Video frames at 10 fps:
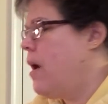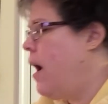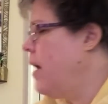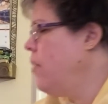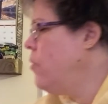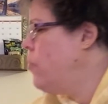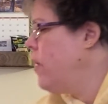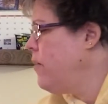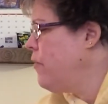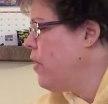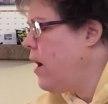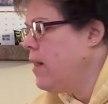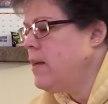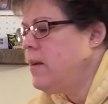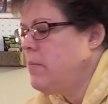I don't wait for
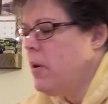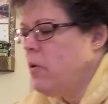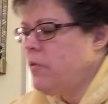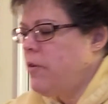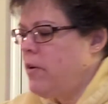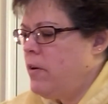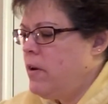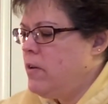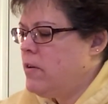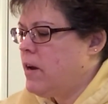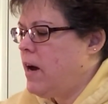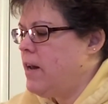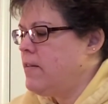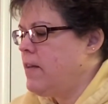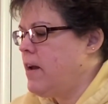Ollie to molt to cut
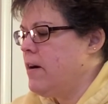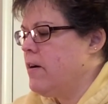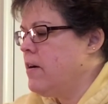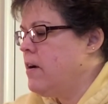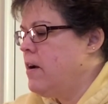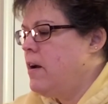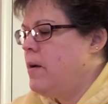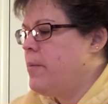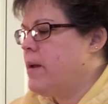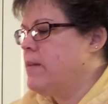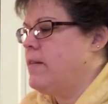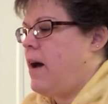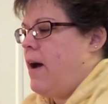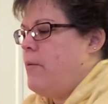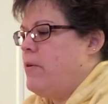his hair because
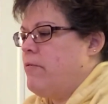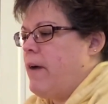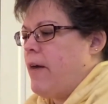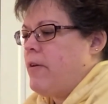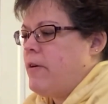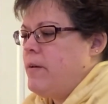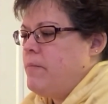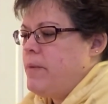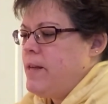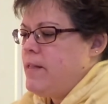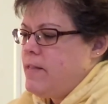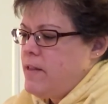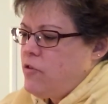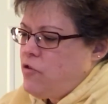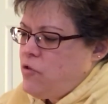I would rather him be
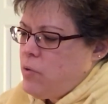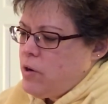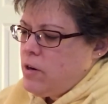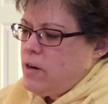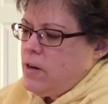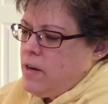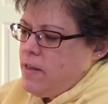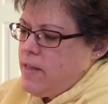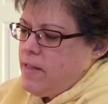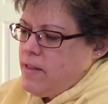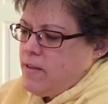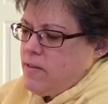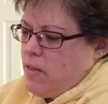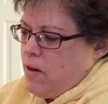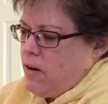this short than this
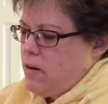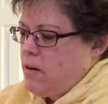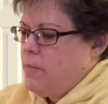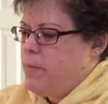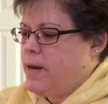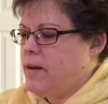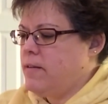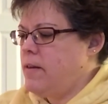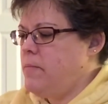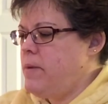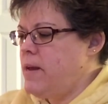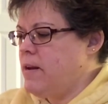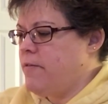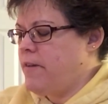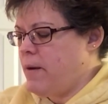long, because him being
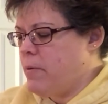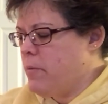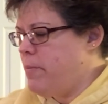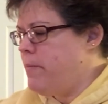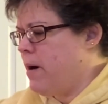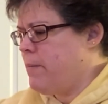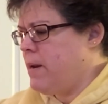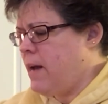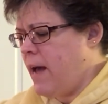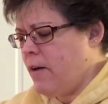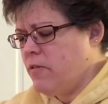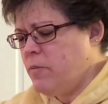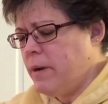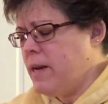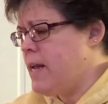a house
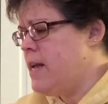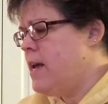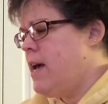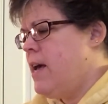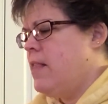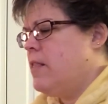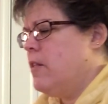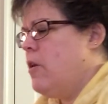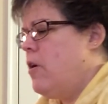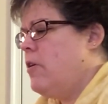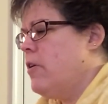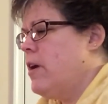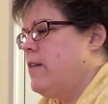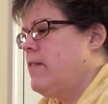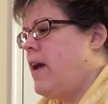bunny, the longer
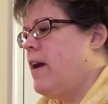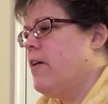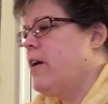his hair